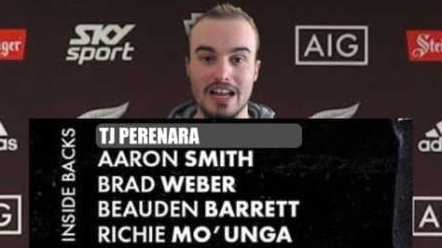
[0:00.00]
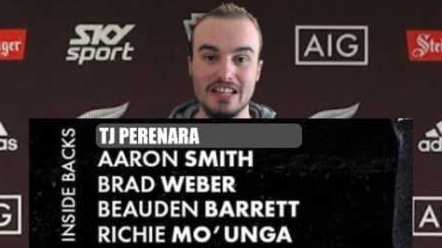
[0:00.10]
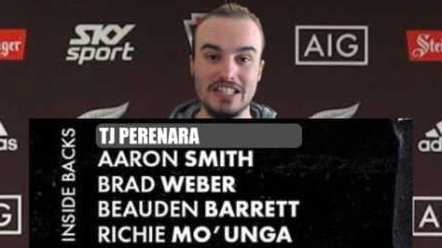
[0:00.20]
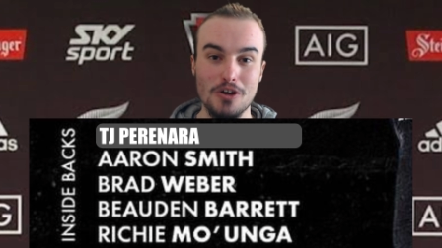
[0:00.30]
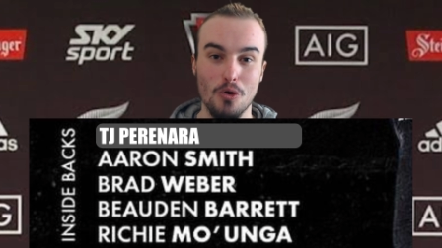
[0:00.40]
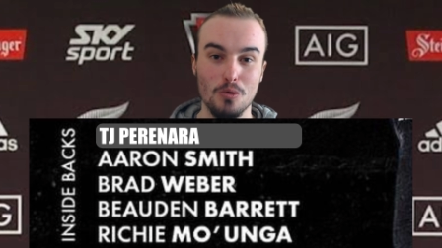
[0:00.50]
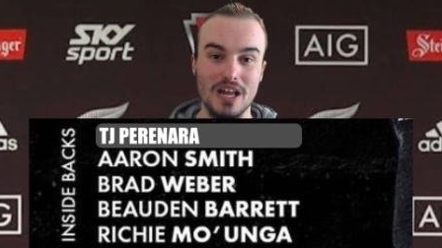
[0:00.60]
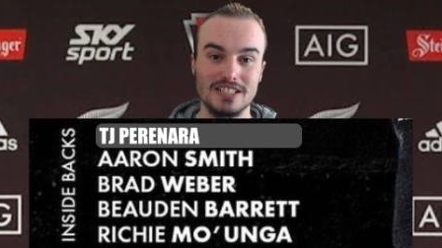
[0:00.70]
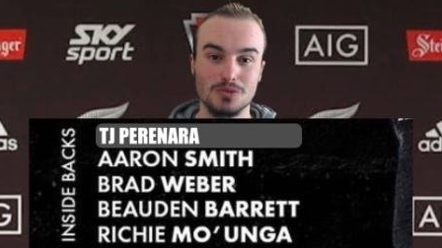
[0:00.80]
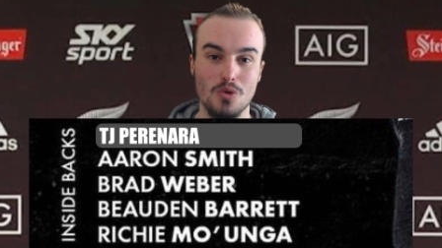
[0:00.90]
in the All
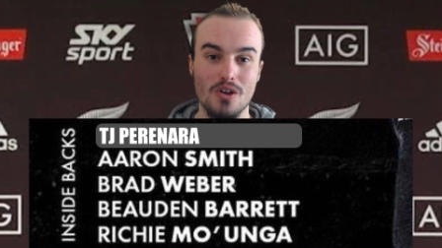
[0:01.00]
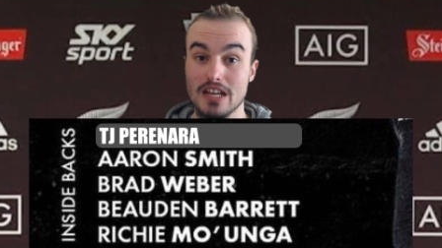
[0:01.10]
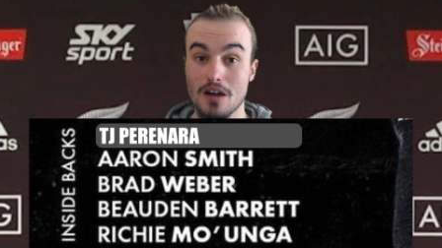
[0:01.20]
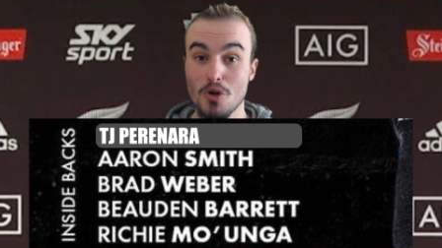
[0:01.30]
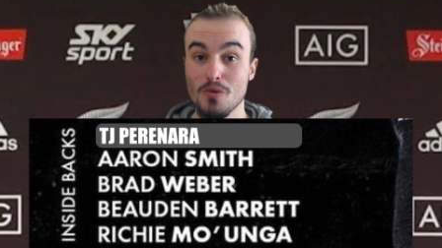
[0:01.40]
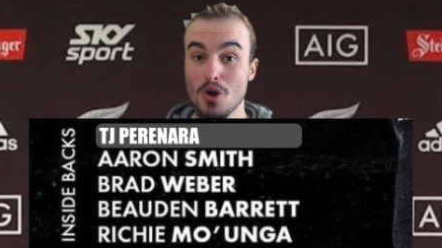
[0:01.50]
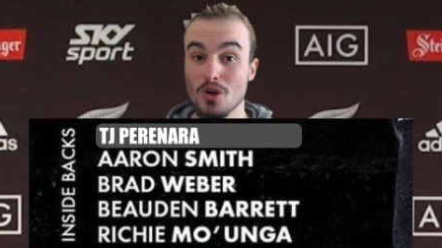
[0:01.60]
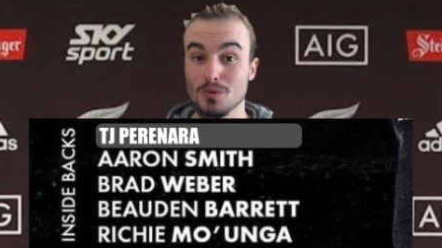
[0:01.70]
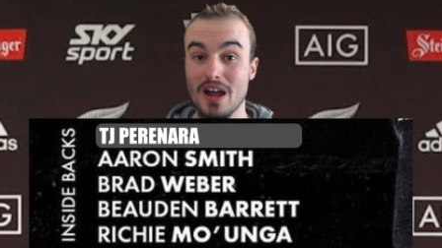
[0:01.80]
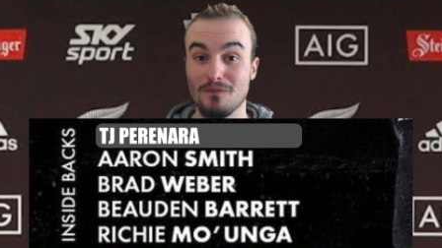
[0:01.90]
Blacks squad. Now moving
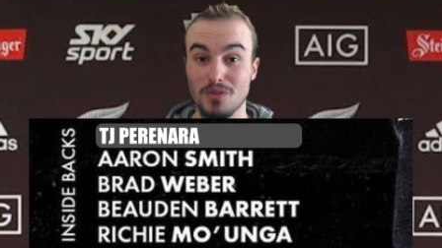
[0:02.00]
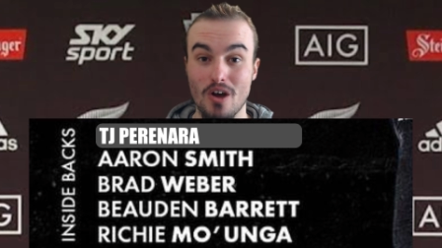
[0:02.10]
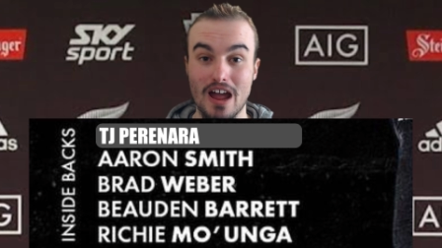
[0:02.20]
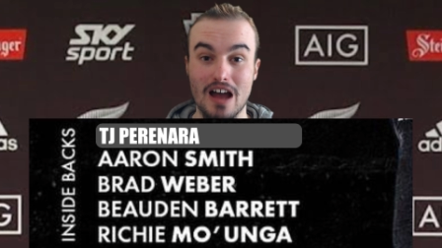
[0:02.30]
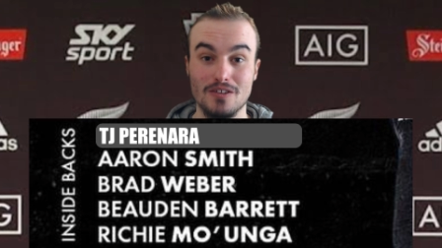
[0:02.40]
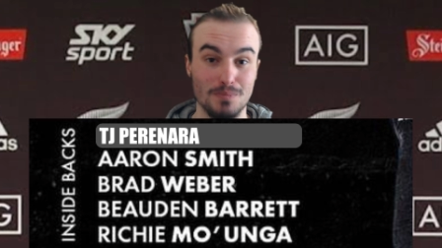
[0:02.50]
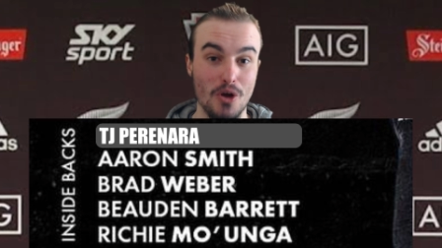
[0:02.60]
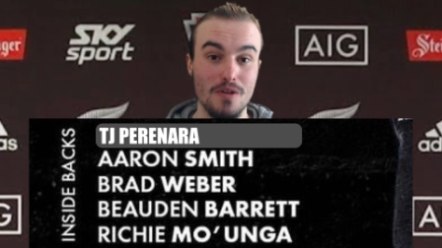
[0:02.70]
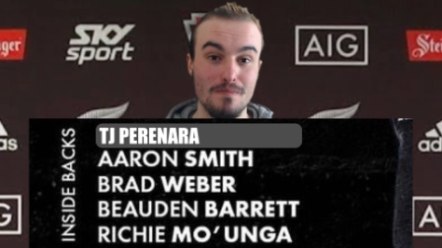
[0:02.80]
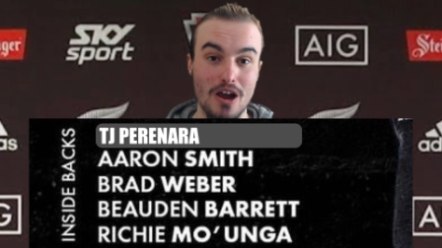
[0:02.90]
on to our fly halves,
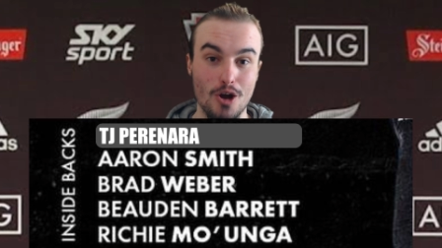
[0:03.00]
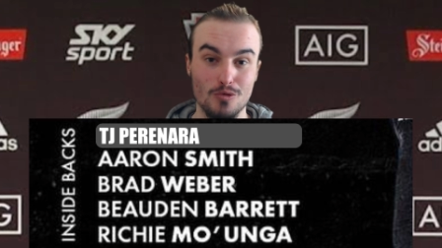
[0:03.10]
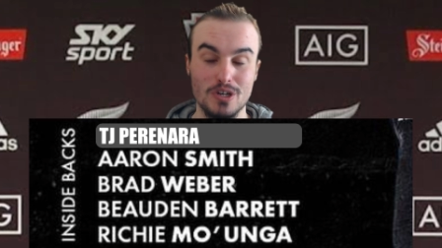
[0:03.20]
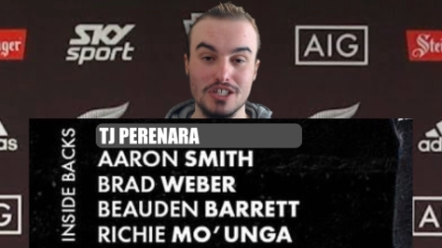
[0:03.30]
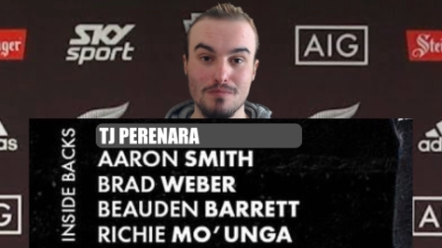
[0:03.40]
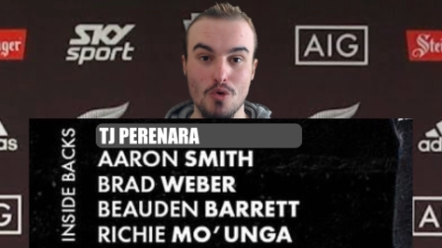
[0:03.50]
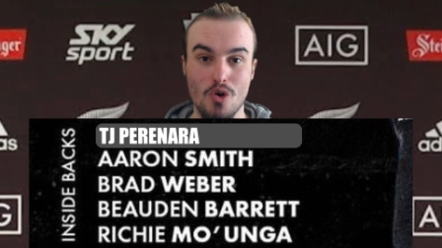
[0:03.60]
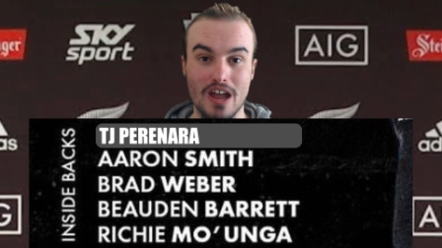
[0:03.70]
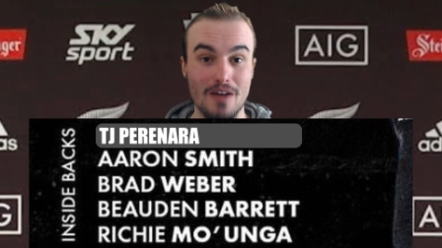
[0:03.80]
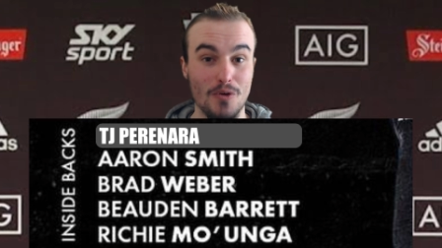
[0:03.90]
Bowden Barrett, Richie Mwonga.